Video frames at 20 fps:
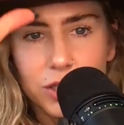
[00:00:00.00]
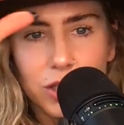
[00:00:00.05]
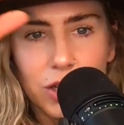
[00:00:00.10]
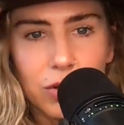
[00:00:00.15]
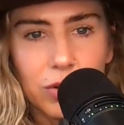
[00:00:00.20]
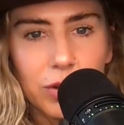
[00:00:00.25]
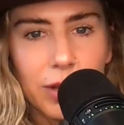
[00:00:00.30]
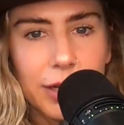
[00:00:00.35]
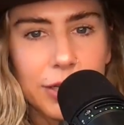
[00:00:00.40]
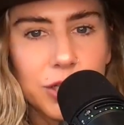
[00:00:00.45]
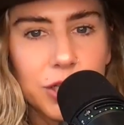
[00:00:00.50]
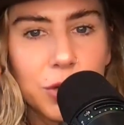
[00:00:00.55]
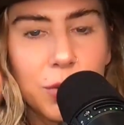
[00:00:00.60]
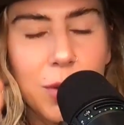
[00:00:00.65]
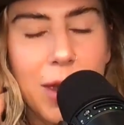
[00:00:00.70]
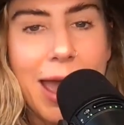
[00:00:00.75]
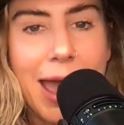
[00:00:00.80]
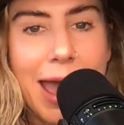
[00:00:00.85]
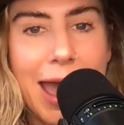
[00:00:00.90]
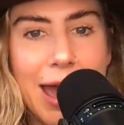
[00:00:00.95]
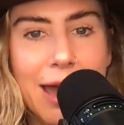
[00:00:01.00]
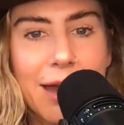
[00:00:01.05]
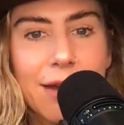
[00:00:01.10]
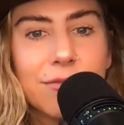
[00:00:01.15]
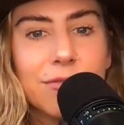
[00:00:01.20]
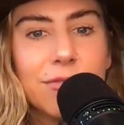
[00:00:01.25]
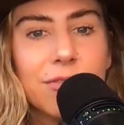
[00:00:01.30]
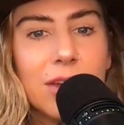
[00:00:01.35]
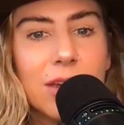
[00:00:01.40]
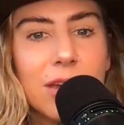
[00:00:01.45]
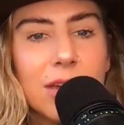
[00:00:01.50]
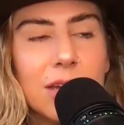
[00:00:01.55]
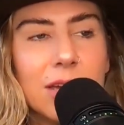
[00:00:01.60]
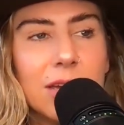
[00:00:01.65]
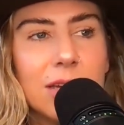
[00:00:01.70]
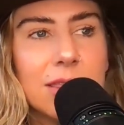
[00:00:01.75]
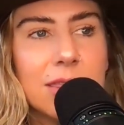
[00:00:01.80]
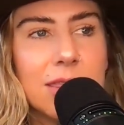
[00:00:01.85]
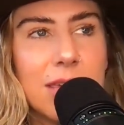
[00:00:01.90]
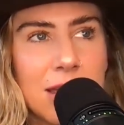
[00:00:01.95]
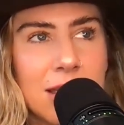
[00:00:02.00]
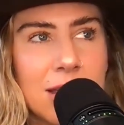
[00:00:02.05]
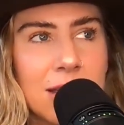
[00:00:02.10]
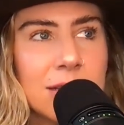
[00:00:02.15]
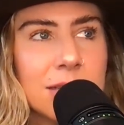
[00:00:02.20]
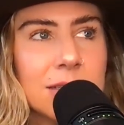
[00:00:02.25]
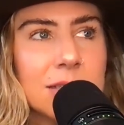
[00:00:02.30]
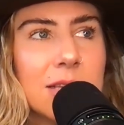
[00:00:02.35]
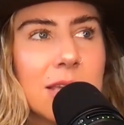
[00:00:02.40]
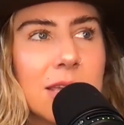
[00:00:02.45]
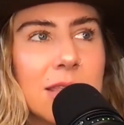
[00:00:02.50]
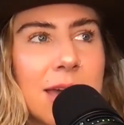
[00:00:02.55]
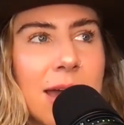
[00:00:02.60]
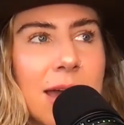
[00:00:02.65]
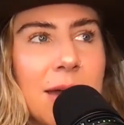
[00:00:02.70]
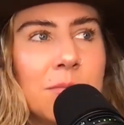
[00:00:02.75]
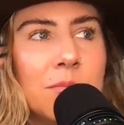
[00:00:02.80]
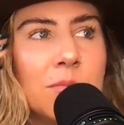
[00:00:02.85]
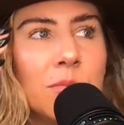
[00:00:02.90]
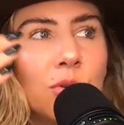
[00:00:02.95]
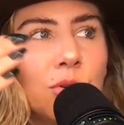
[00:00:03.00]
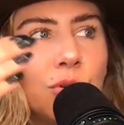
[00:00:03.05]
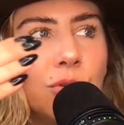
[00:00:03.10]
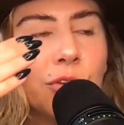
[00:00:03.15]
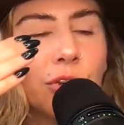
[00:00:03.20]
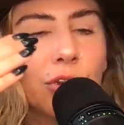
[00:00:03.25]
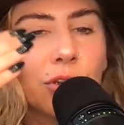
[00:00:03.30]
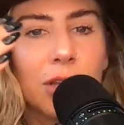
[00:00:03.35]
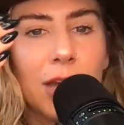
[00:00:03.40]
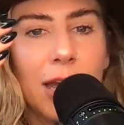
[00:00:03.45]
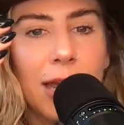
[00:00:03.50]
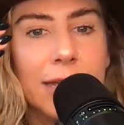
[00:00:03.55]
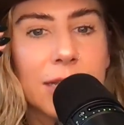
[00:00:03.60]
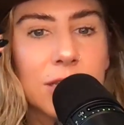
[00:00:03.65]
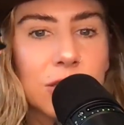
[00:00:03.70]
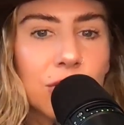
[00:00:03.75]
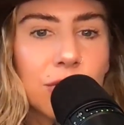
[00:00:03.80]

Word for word: So, like, do you have things that move your client?